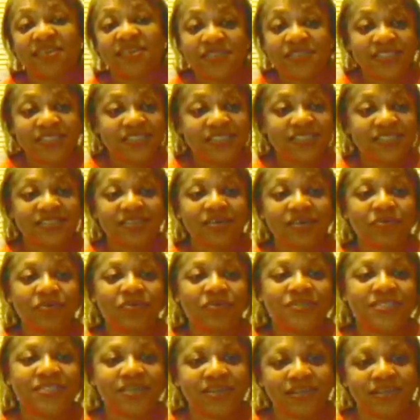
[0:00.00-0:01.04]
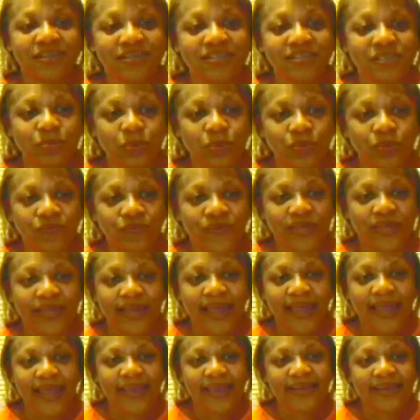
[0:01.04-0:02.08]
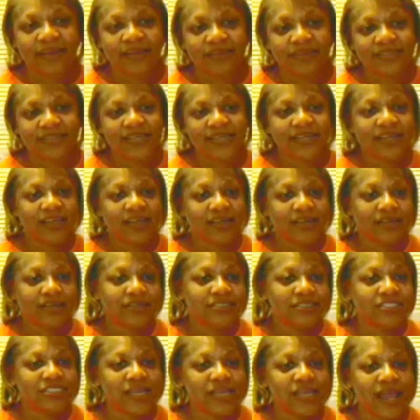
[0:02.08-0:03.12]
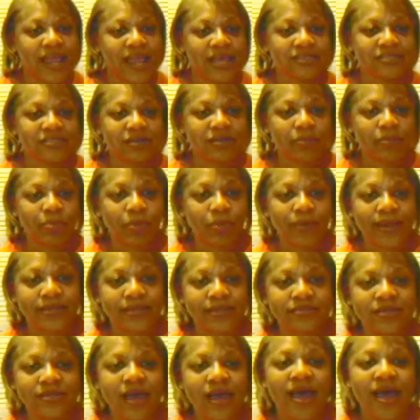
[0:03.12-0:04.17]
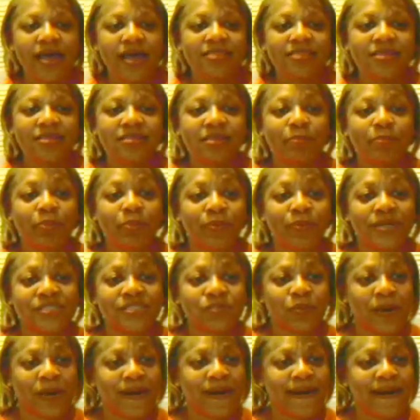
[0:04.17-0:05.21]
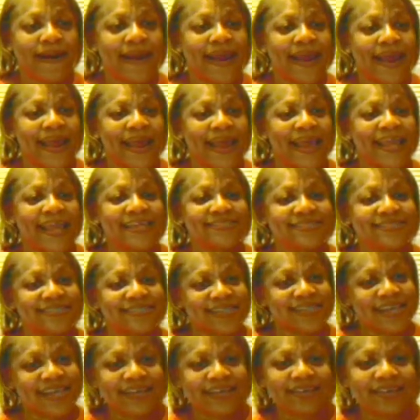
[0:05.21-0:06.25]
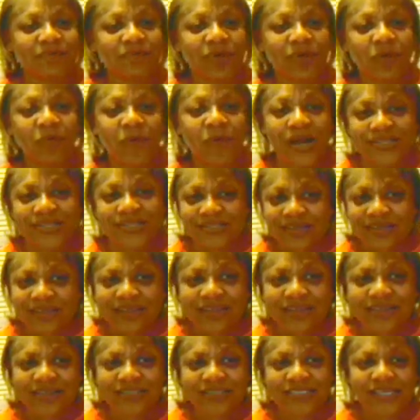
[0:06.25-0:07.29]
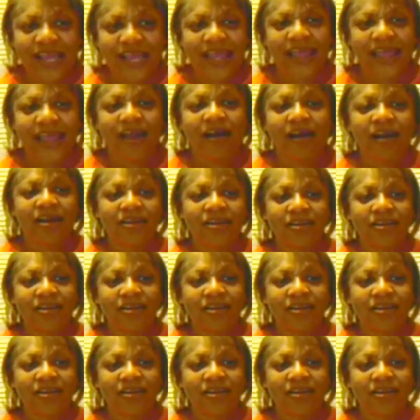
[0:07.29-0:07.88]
just a ridiculous movie, and it did get cliche at some points, and then the points where it wasn't cliche, or